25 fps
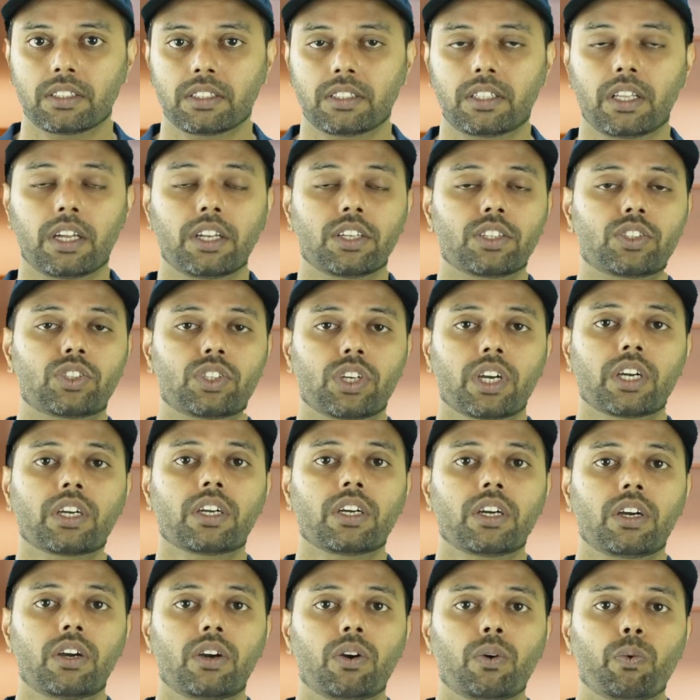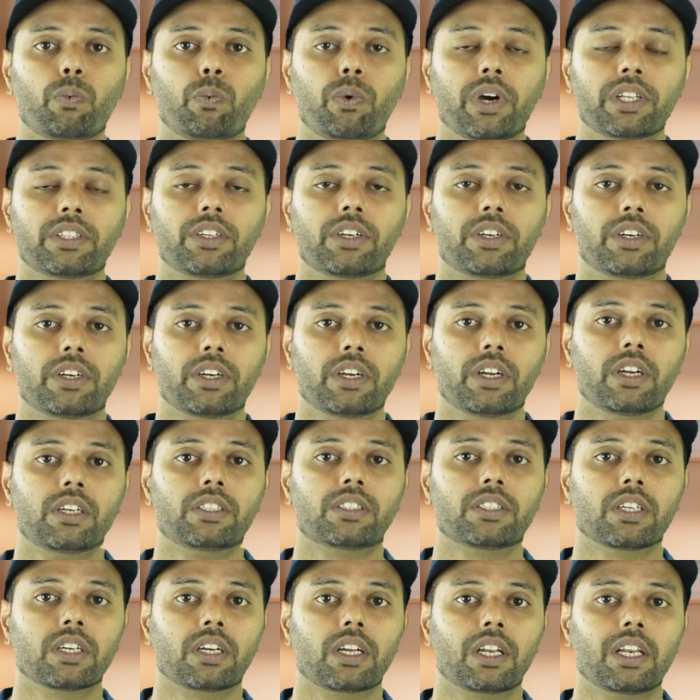Then check whether
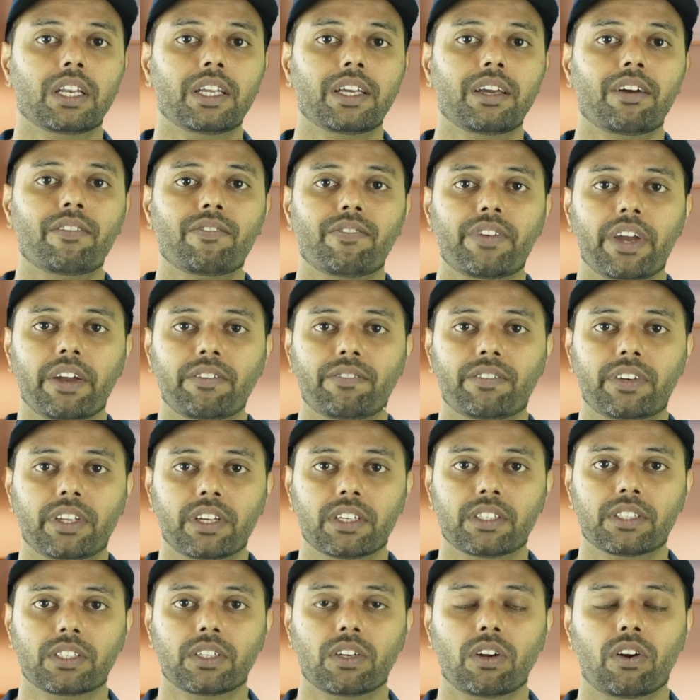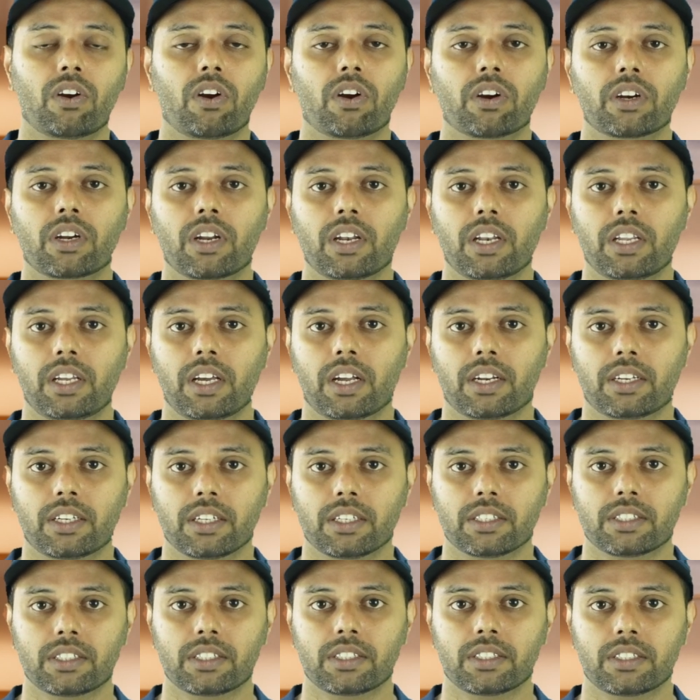it's a CLIA-waived test or CLIA
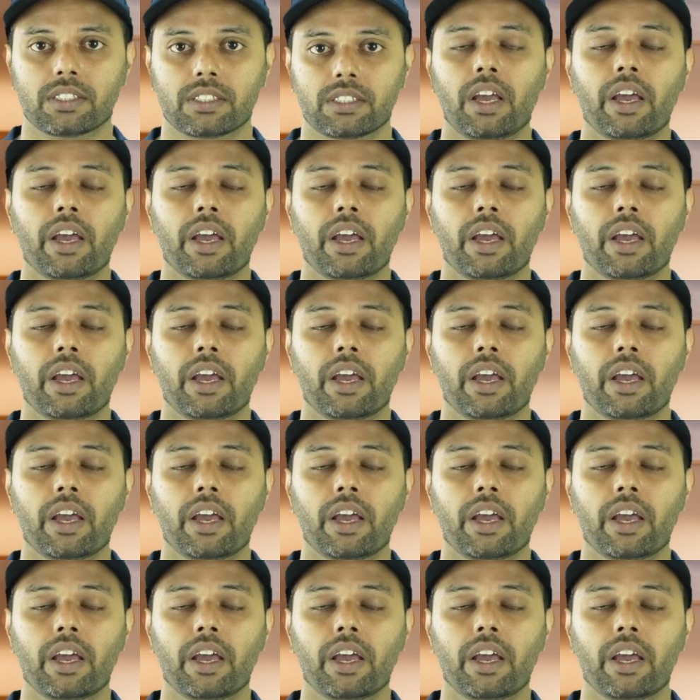test.